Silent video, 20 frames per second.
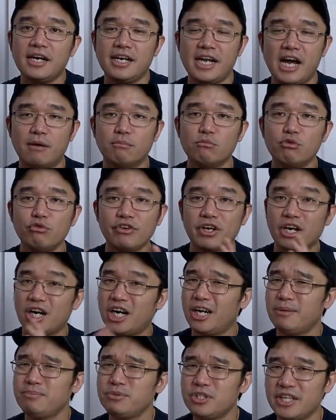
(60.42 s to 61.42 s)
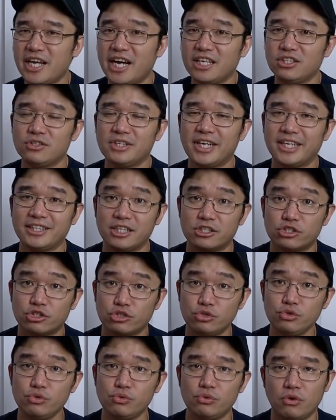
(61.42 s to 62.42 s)
Now, moving up to that, you get the
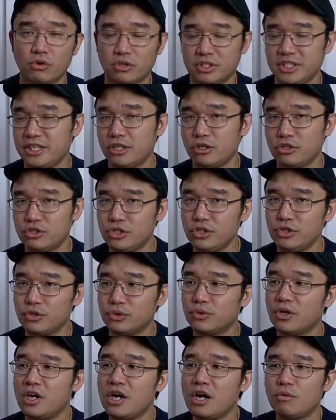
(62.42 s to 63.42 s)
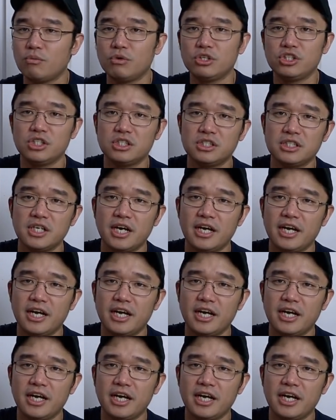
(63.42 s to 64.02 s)
suit or tier two, which is